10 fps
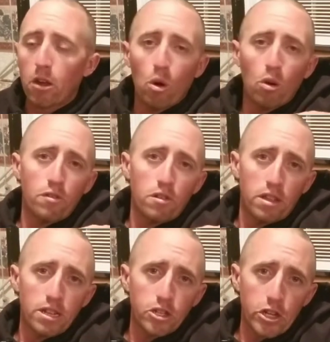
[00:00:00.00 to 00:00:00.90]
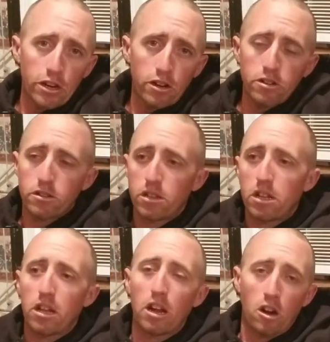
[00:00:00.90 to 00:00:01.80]
I go over this year,
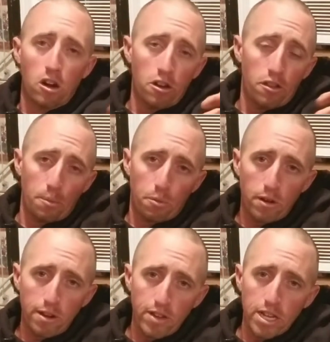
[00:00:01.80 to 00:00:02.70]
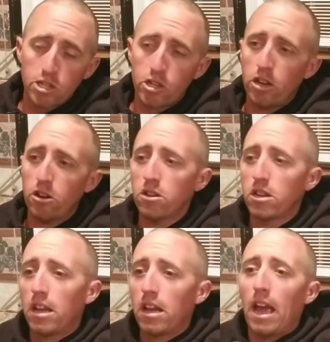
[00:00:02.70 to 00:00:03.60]
or the previous
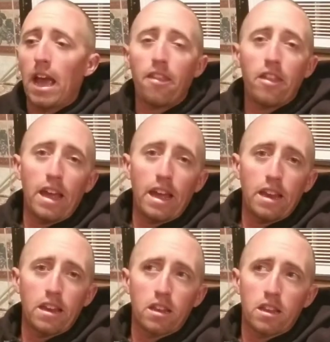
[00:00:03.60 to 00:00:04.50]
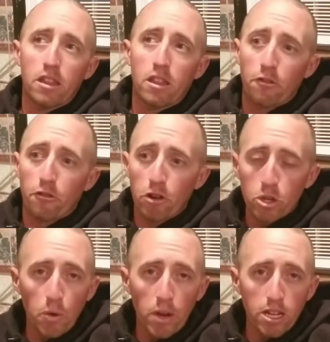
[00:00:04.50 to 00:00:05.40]
year, and then the
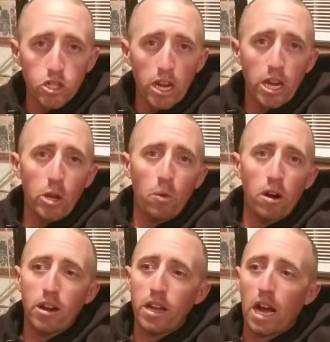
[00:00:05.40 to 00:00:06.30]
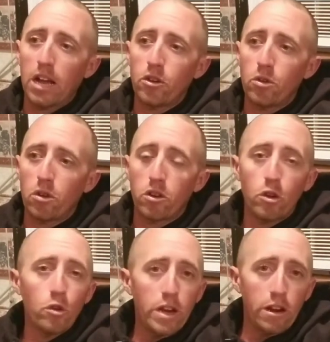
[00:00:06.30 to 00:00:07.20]
first week of January, I do
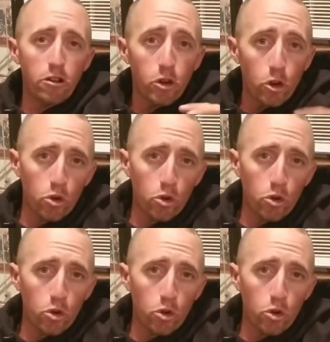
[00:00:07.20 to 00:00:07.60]
a new year,